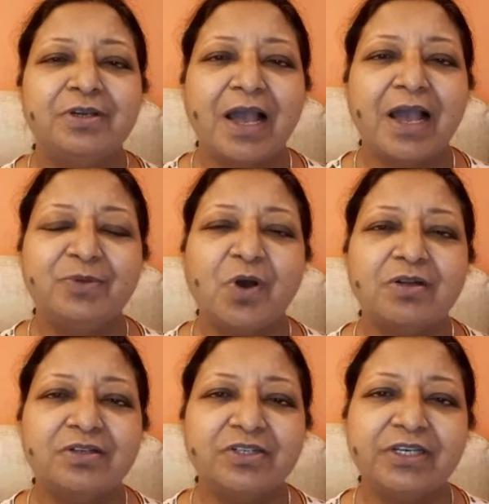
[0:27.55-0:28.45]
I'm
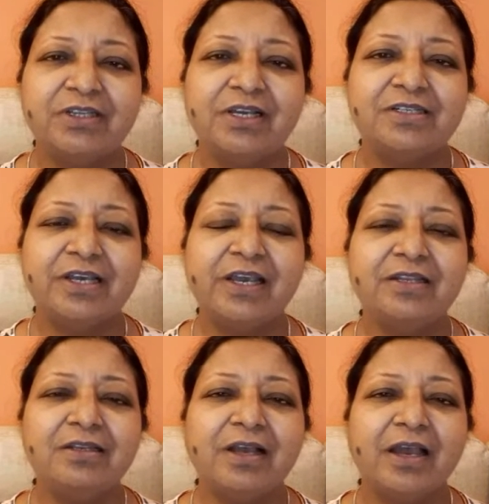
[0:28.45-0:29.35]
Dr. Chetna
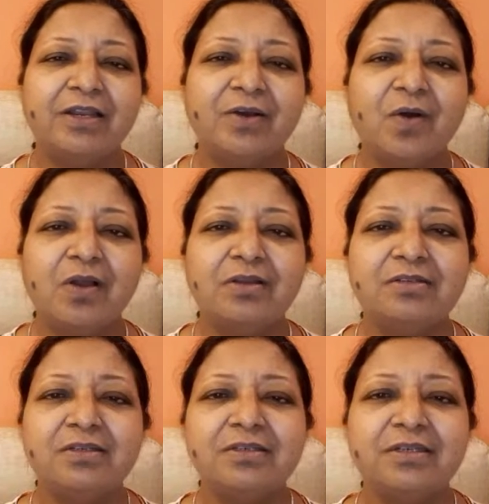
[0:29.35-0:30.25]
Jain,
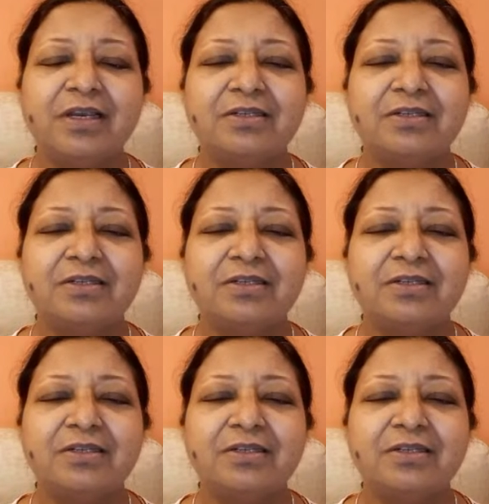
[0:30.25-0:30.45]
gynecologist,